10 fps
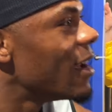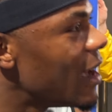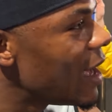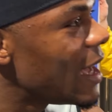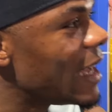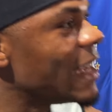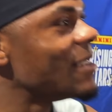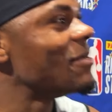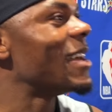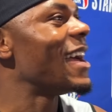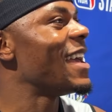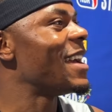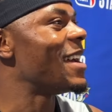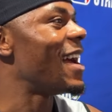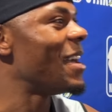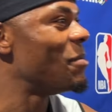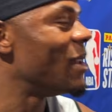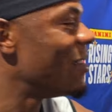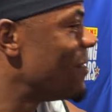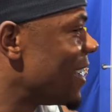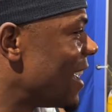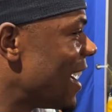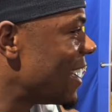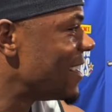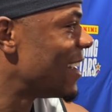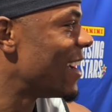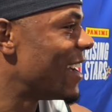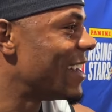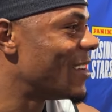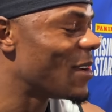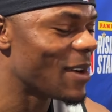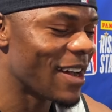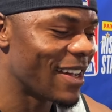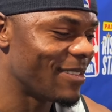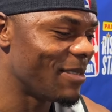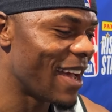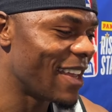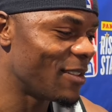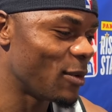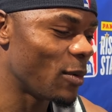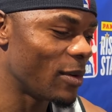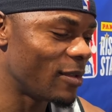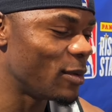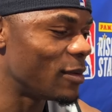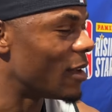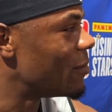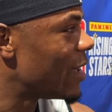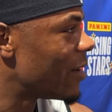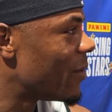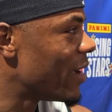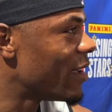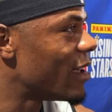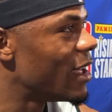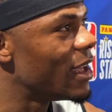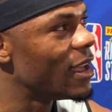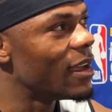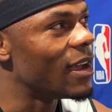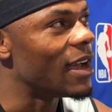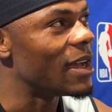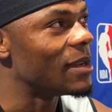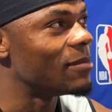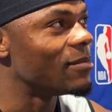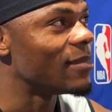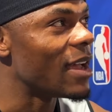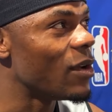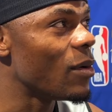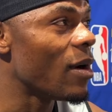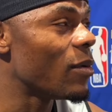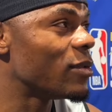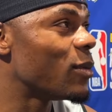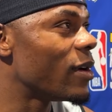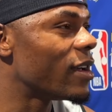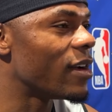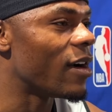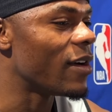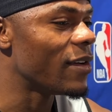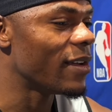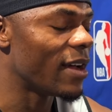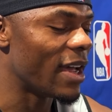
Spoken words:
I believe in God. I know God is always do something great. I know I was working harder.